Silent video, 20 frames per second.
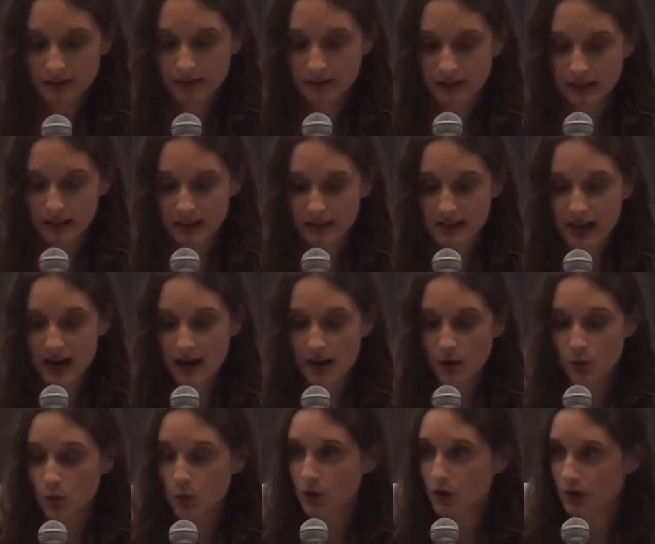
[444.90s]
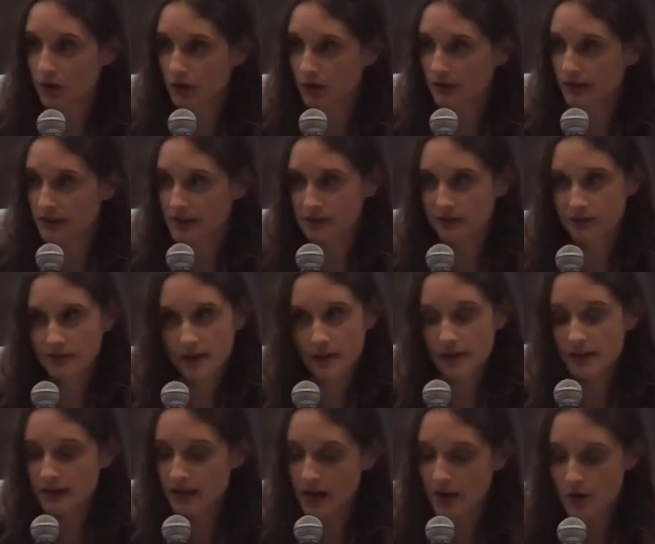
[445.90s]
entire world is a
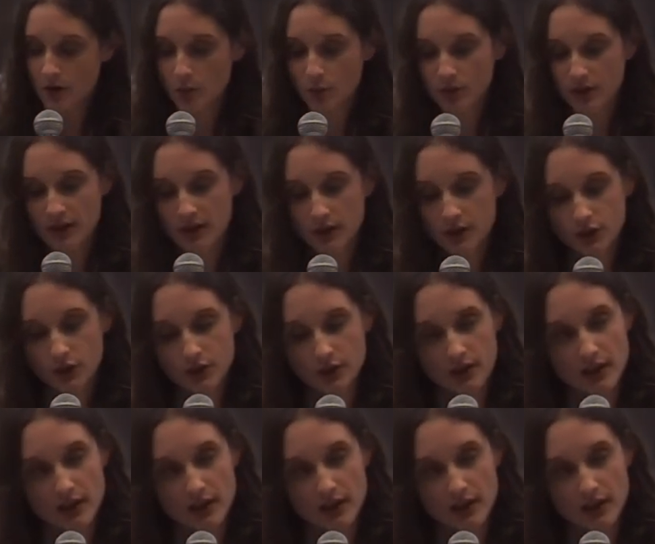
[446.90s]
very narrow bridge,